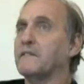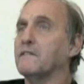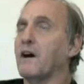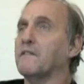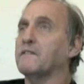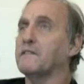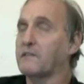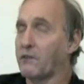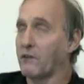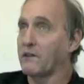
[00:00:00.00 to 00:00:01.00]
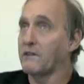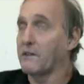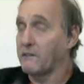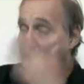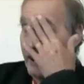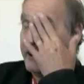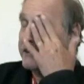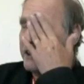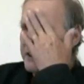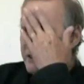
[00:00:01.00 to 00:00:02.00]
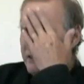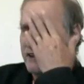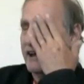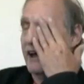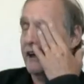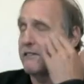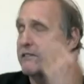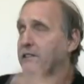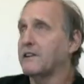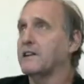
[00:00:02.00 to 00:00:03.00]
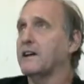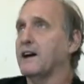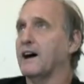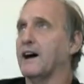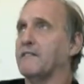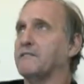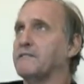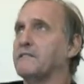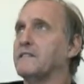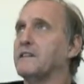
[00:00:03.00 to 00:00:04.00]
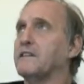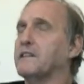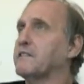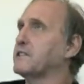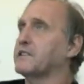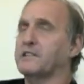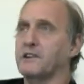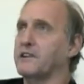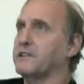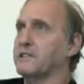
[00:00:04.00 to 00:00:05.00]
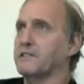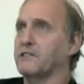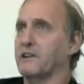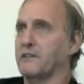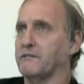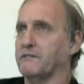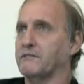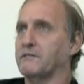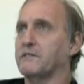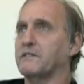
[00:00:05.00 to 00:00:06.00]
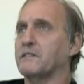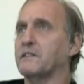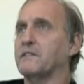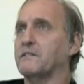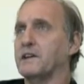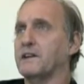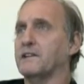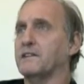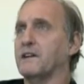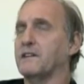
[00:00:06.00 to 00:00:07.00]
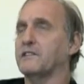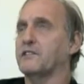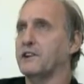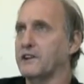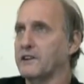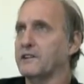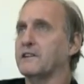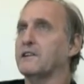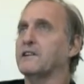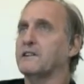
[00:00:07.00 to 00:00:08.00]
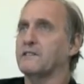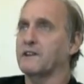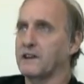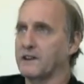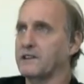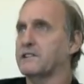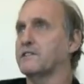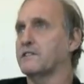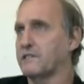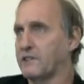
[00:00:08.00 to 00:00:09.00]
Well, prior to that year and a half, there was a series of being treated, release,